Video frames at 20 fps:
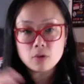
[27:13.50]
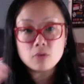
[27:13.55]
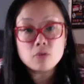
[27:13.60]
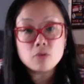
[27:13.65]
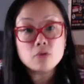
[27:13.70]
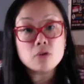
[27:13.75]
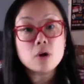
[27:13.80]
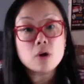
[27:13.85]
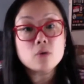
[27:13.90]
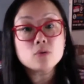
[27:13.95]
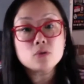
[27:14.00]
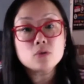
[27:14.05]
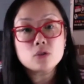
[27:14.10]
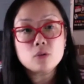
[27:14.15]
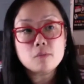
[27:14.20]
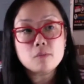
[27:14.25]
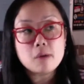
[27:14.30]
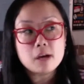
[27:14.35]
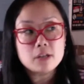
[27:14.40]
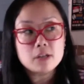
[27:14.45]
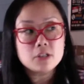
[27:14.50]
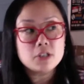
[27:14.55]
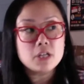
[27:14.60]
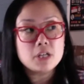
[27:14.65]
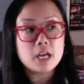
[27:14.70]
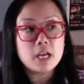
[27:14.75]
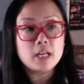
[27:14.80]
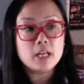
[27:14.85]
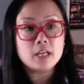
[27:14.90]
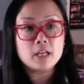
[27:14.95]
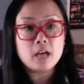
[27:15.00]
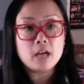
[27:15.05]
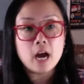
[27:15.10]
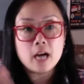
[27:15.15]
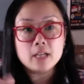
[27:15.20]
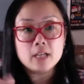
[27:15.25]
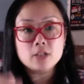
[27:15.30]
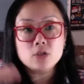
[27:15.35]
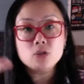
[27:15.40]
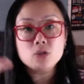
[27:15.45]
grown so much and
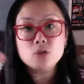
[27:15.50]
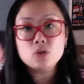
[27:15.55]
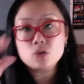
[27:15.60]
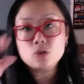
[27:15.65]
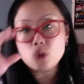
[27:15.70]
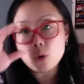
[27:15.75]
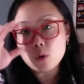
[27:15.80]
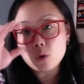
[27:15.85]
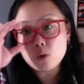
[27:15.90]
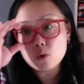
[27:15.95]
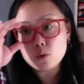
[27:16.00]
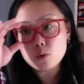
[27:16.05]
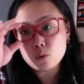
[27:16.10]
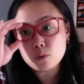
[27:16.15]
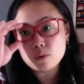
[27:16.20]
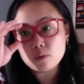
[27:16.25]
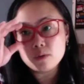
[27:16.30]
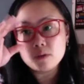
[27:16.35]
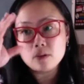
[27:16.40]
gotten so